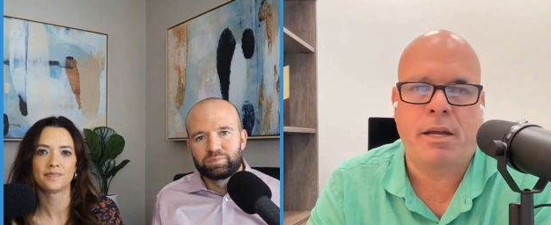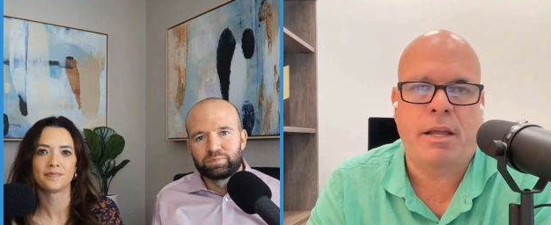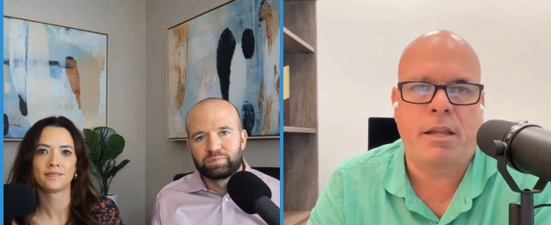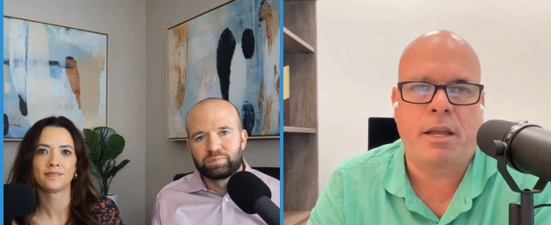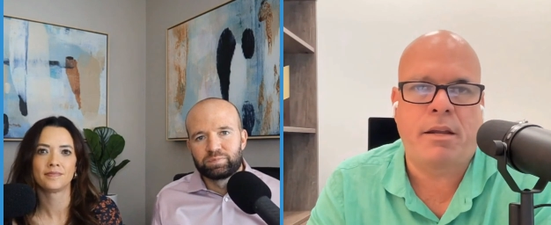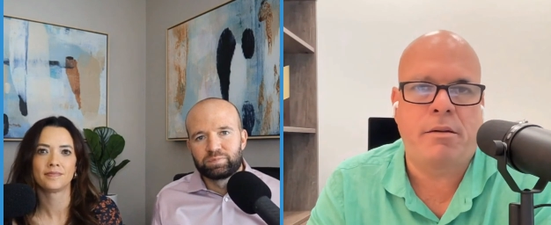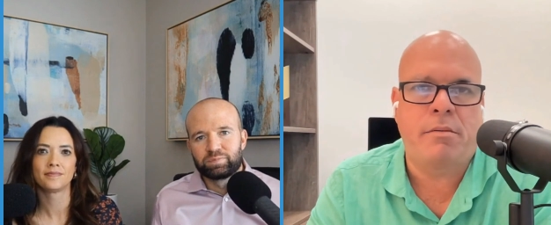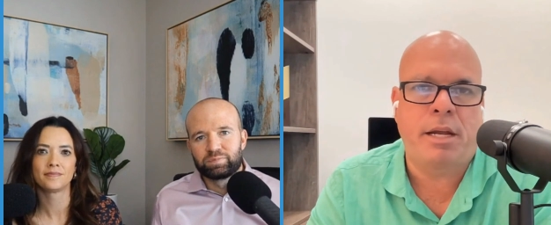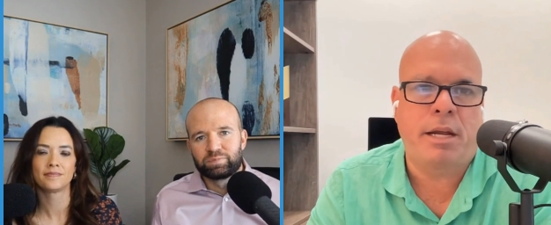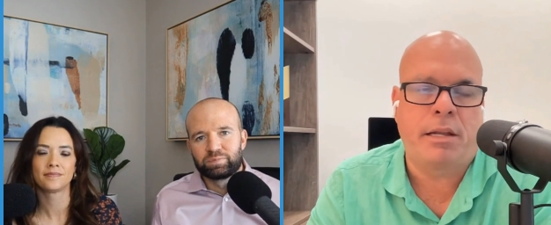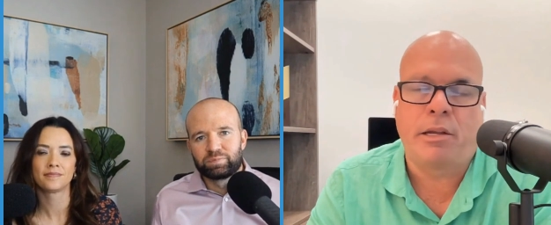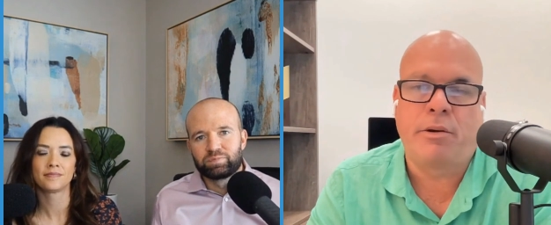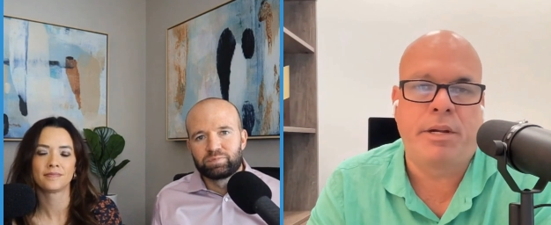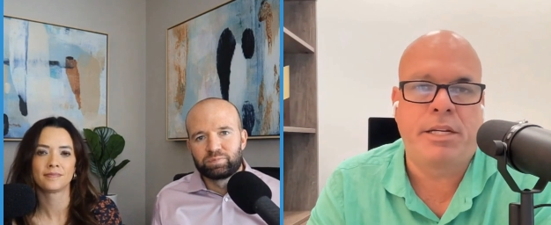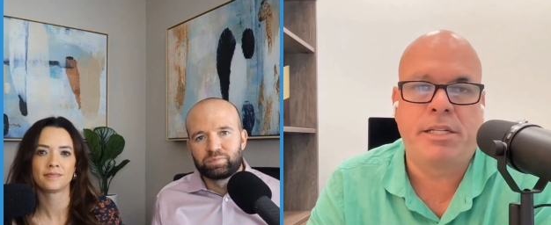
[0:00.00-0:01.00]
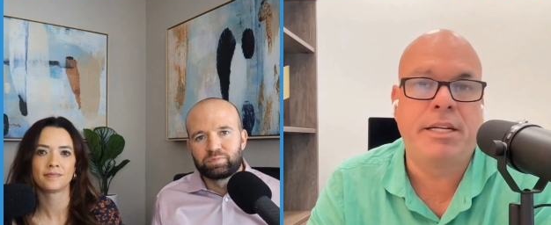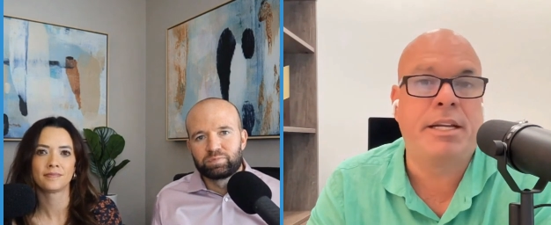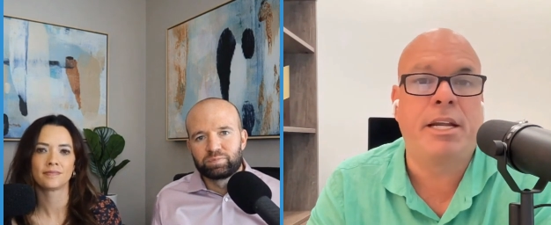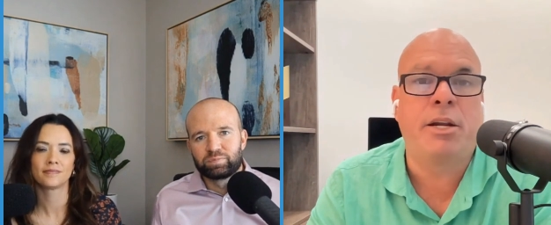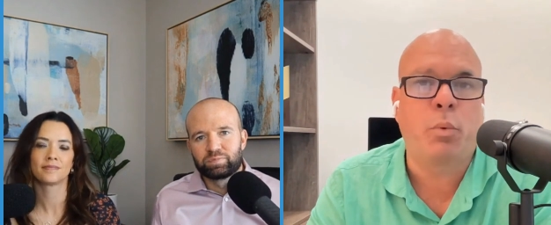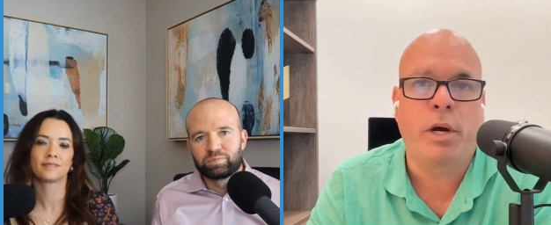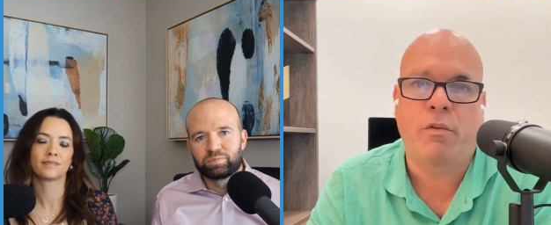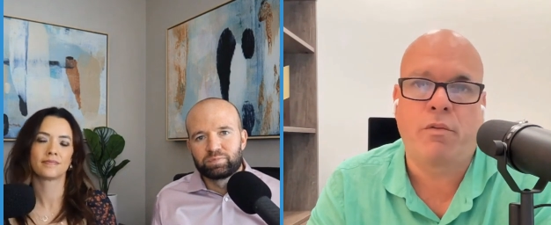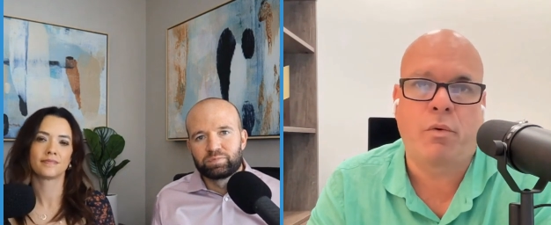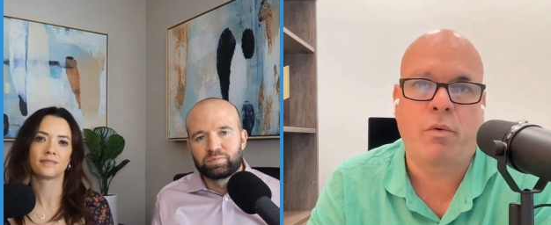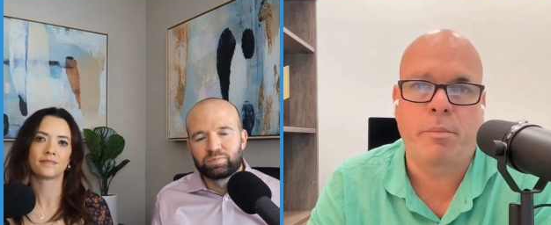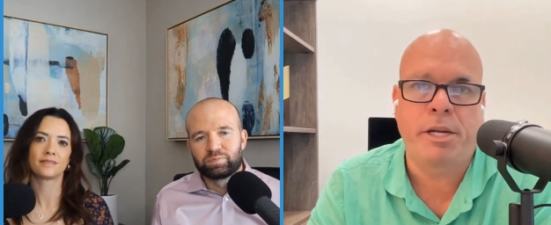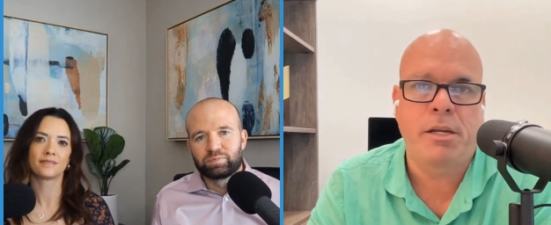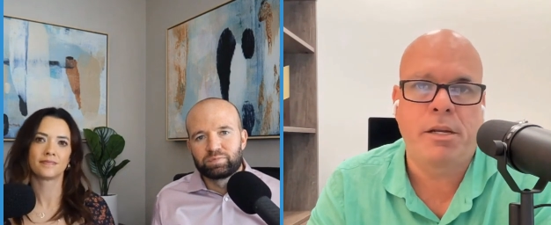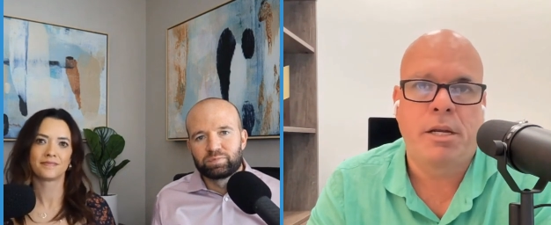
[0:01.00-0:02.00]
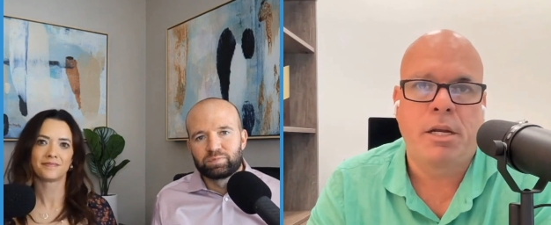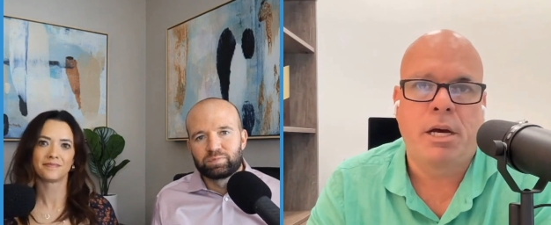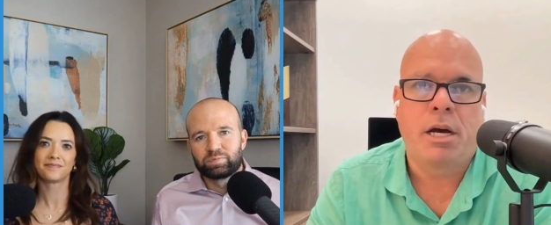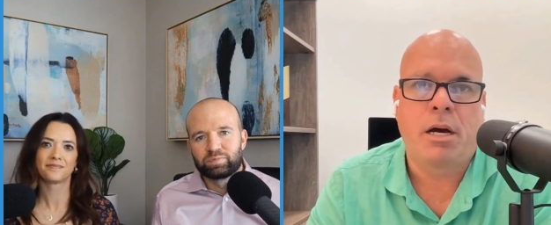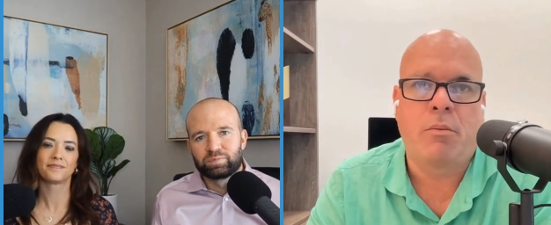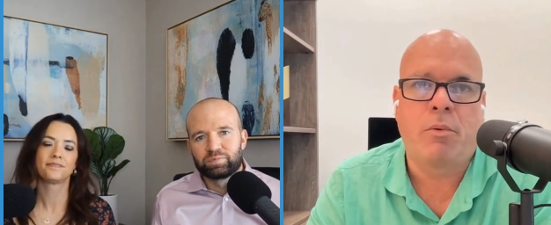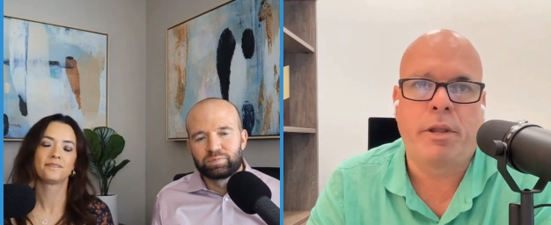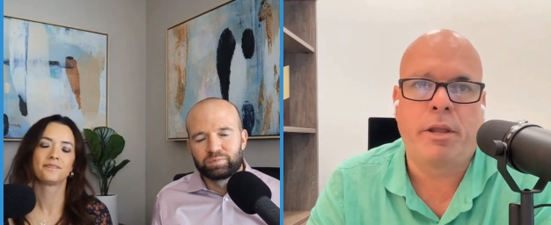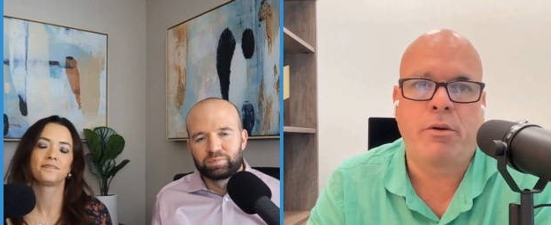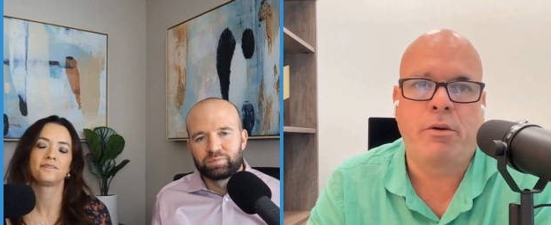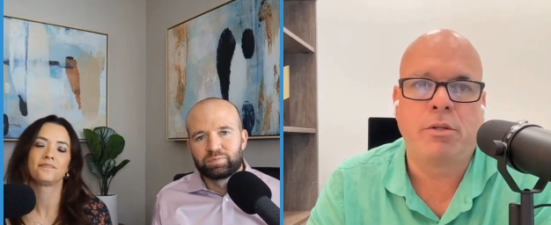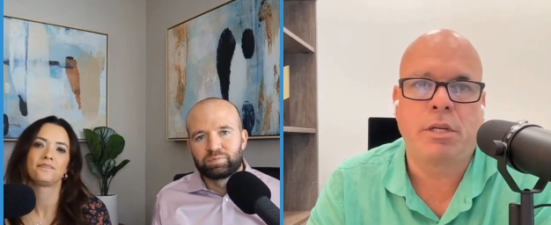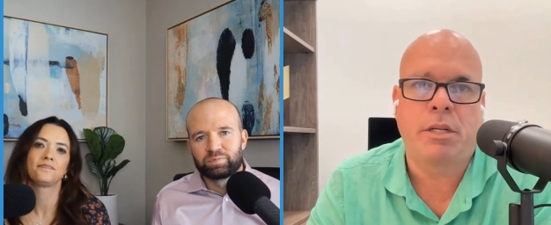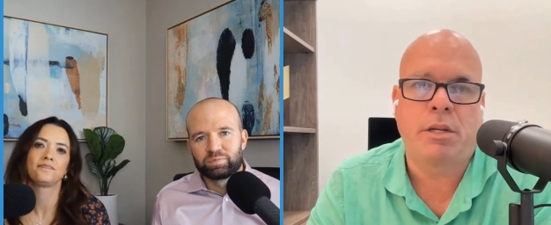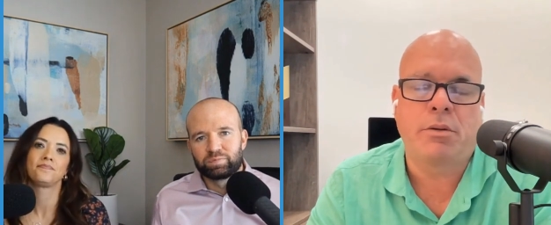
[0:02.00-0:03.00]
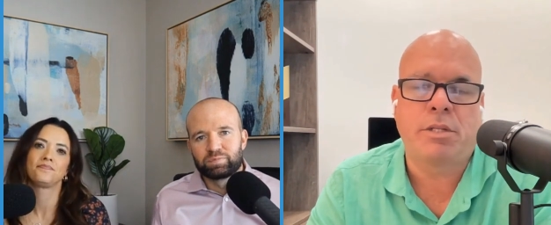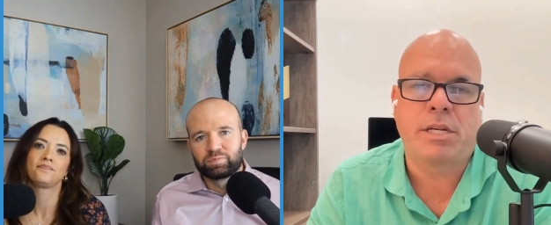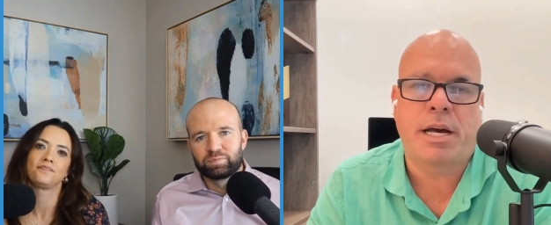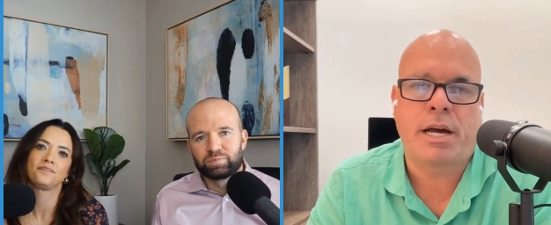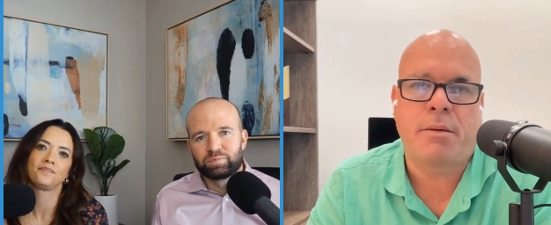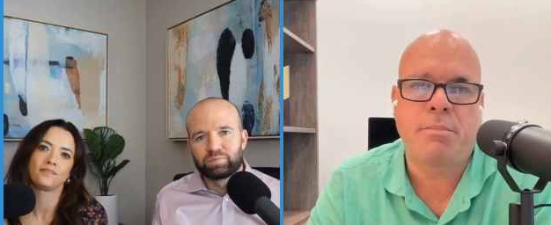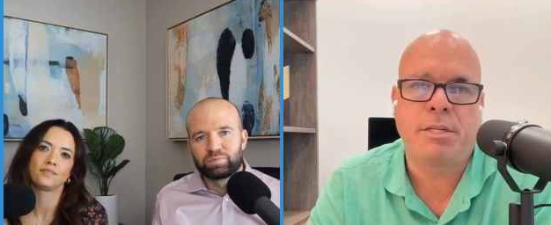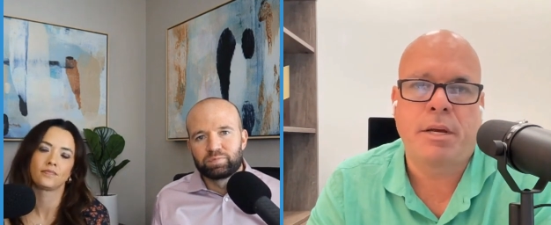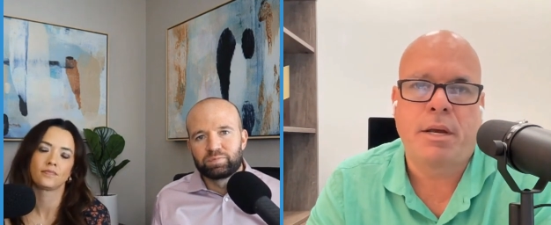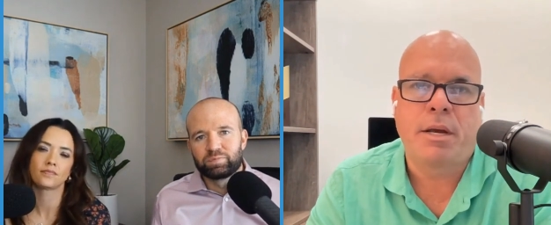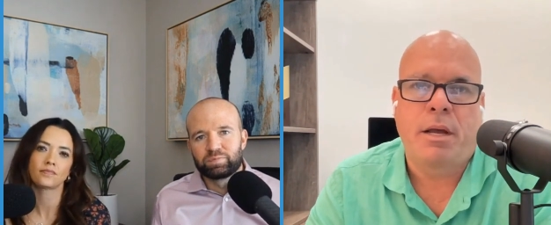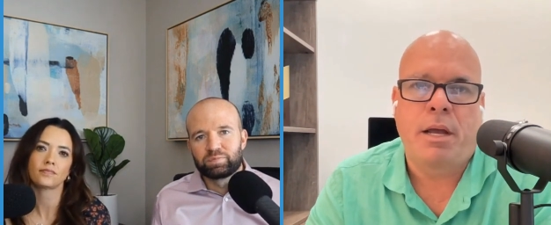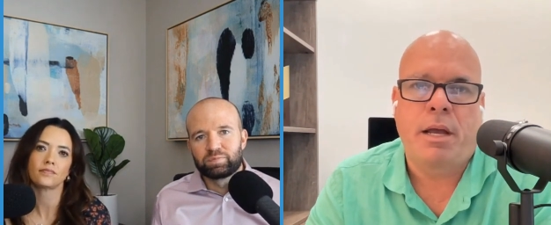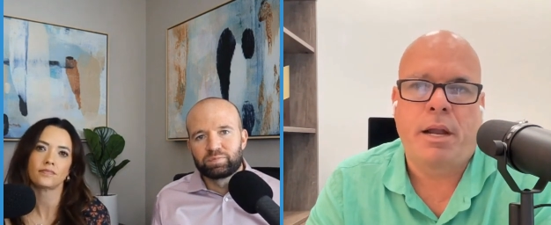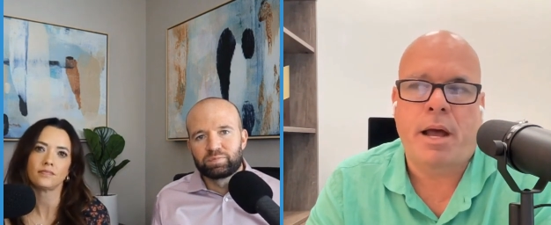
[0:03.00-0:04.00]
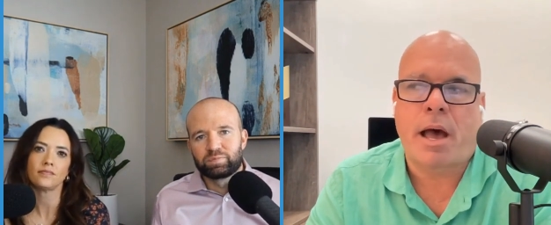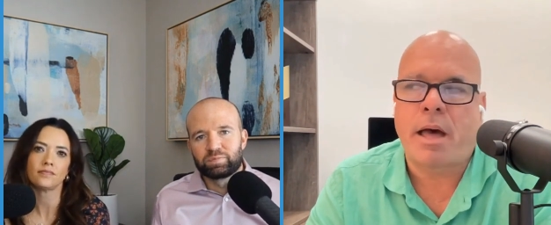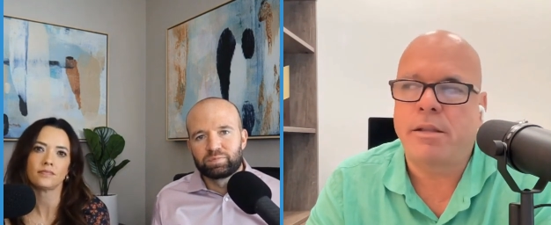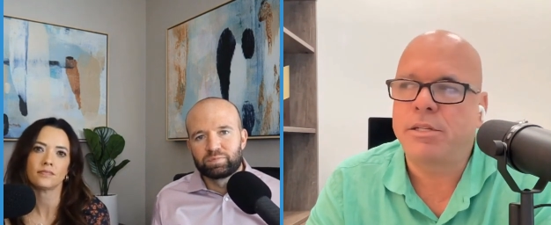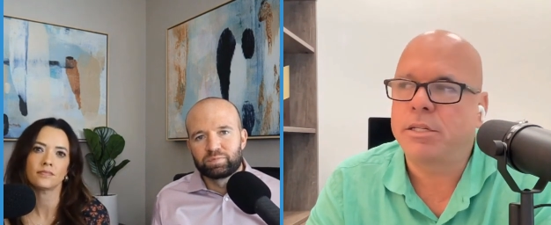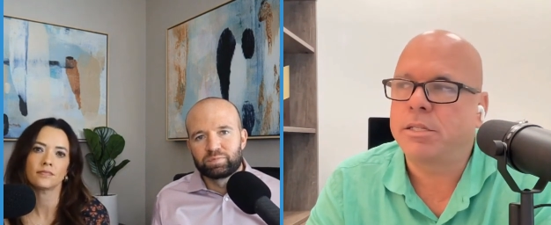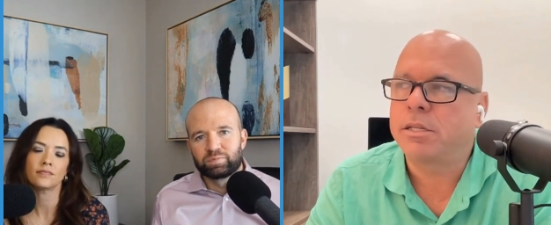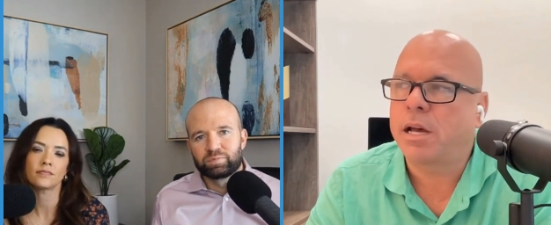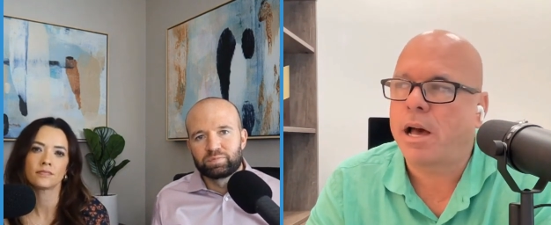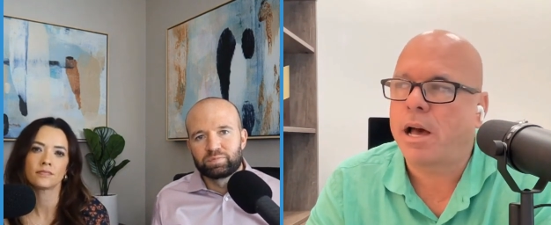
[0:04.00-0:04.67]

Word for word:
Speaker 1: I, and and literally it didn't end well for me um, when those in those times. And I just